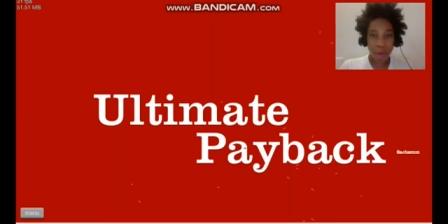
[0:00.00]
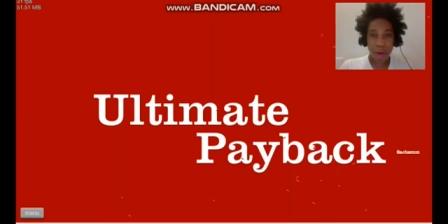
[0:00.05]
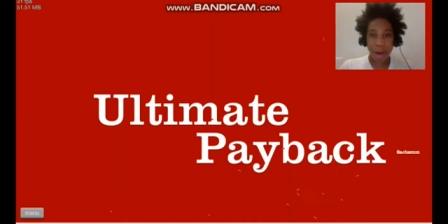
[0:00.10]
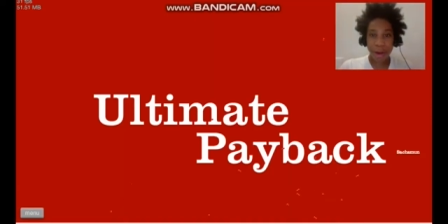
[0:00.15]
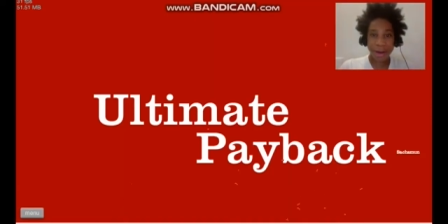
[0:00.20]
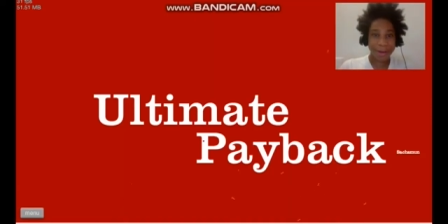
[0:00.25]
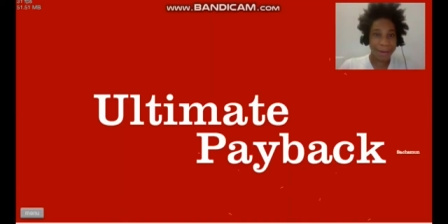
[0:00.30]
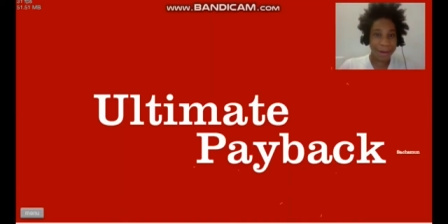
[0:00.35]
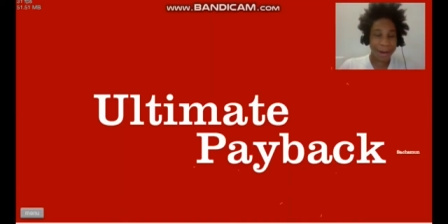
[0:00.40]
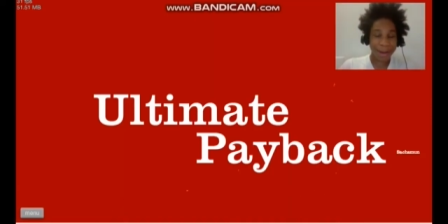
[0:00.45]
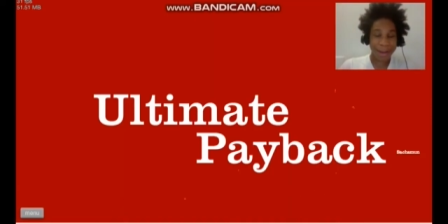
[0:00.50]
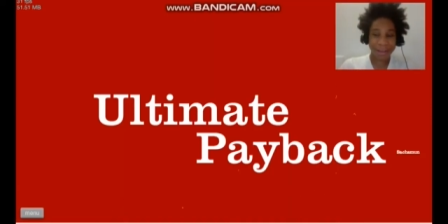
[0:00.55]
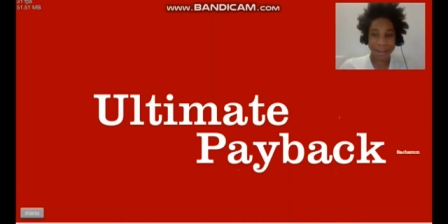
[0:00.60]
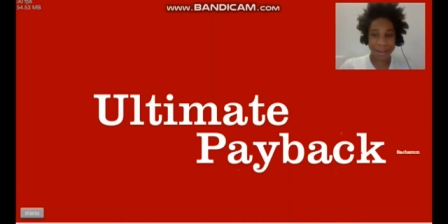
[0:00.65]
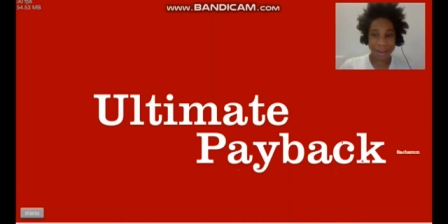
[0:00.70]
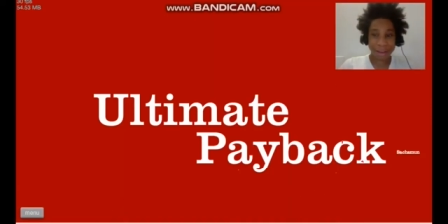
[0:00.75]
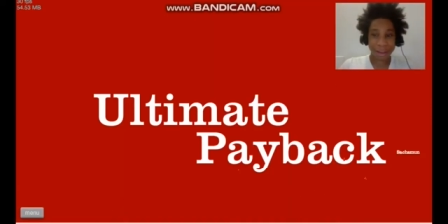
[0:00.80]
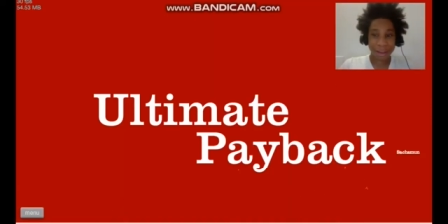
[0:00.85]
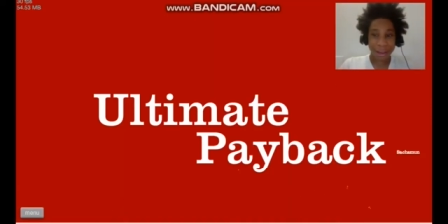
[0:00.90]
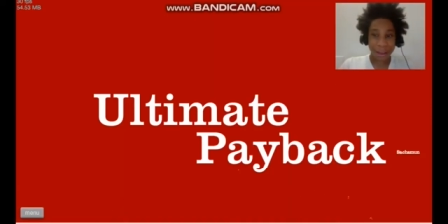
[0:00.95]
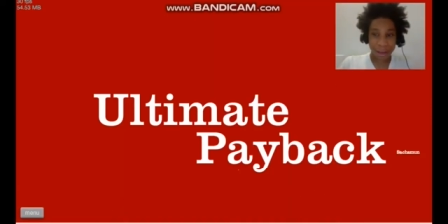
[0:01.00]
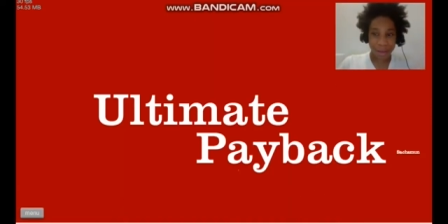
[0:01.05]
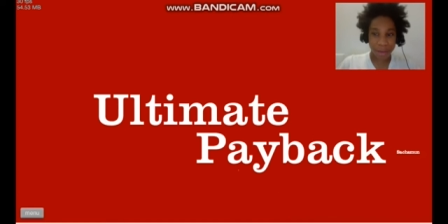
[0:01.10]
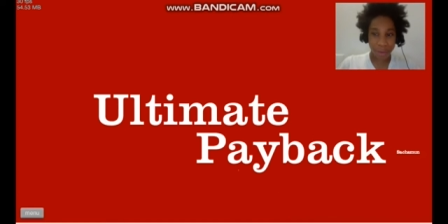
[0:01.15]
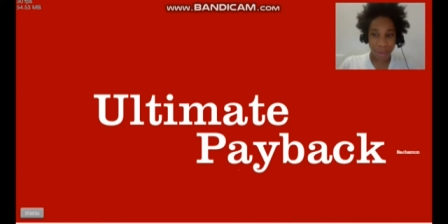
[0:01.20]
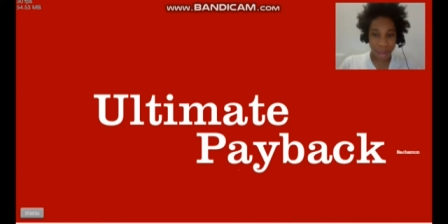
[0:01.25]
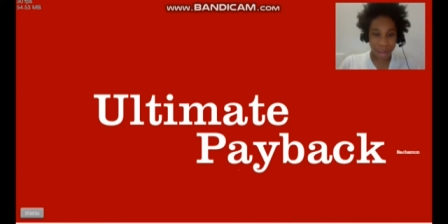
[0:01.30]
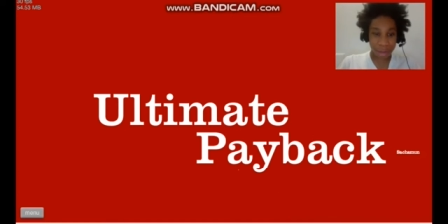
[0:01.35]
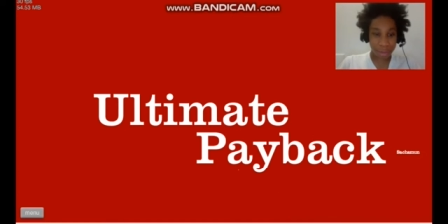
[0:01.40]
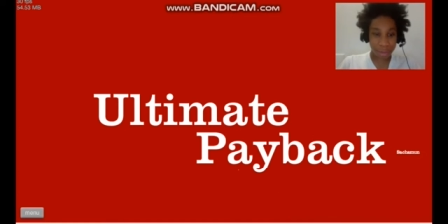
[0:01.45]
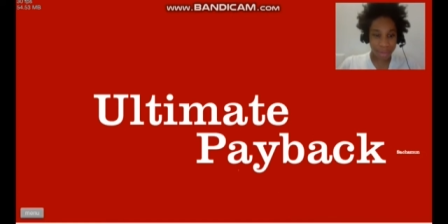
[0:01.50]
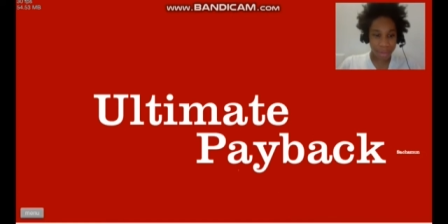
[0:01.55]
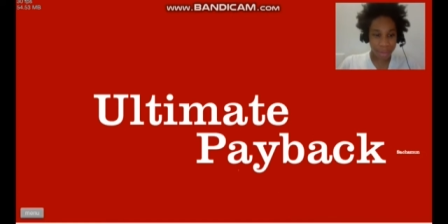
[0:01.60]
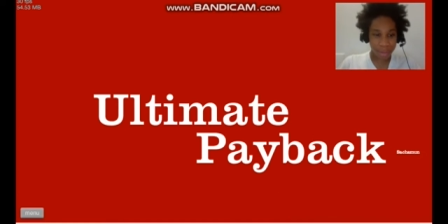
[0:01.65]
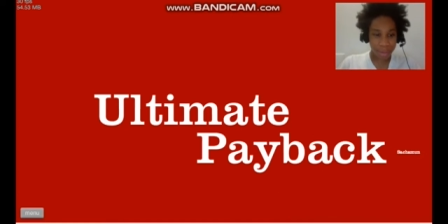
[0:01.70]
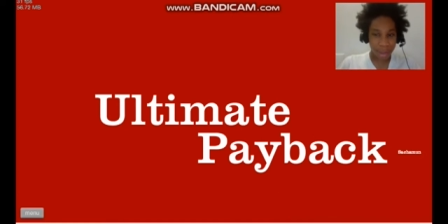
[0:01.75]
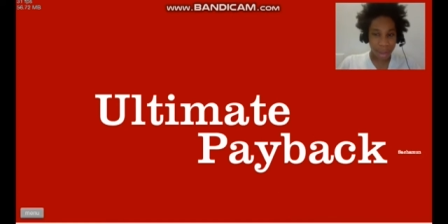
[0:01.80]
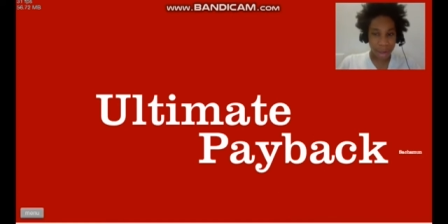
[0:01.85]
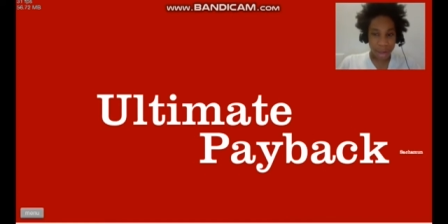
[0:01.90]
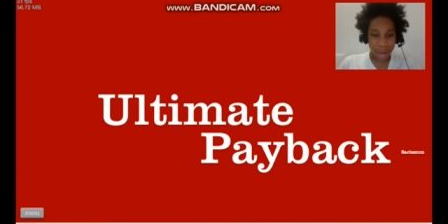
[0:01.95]
anyways. Oh God!
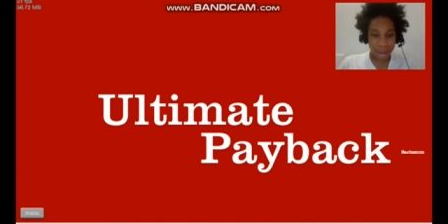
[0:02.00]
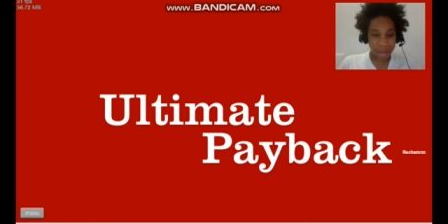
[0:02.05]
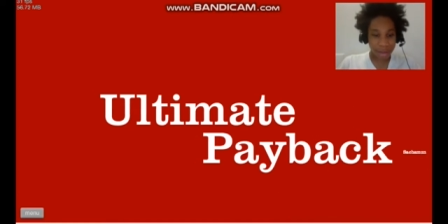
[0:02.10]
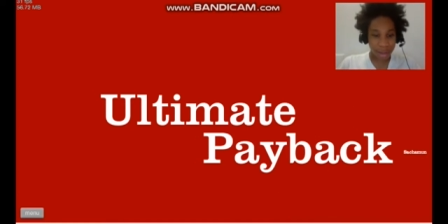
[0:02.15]
This